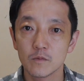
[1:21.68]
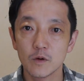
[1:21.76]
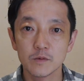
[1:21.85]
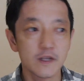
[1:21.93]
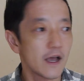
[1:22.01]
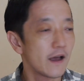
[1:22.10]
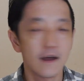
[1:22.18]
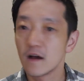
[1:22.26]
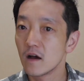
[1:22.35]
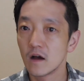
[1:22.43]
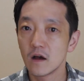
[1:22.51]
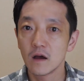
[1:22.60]
What was that?
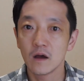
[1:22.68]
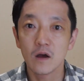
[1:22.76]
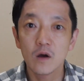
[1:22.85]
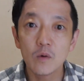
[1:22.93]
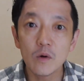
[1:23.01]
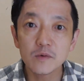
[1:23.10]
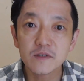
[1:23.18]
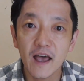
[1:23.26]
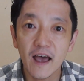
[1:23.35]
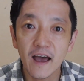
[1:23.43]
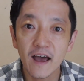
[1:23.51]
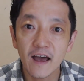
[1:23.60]
What was
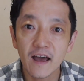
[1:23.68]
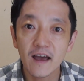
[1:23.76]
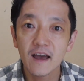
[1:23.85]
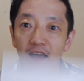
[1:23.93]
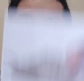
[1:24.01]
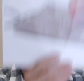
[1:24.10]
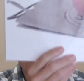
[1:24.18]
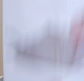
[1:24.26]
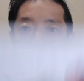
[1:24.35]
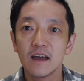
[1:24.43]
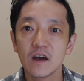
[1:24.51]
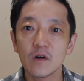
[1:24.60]
that?
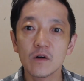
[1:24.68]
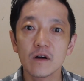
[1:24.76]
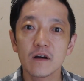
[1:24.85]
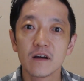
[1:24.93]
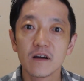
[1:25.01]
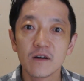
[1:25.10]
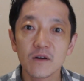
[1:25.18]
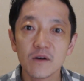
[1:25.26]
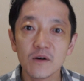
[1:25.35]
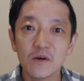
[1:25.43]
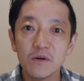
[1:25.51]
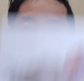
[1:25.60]
Oh,
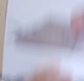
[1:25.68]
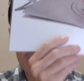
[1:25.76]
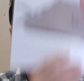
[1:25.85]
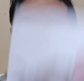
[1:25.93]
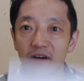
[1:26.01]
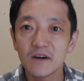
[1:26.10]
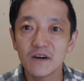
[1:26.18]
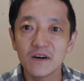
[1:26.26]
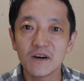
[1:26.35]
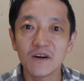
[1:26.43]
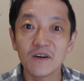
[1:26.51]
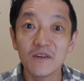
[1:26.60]
oh,
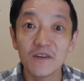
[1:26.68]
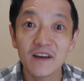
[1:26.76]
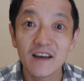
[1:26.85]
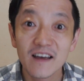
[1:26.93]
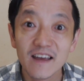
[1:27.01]
oh.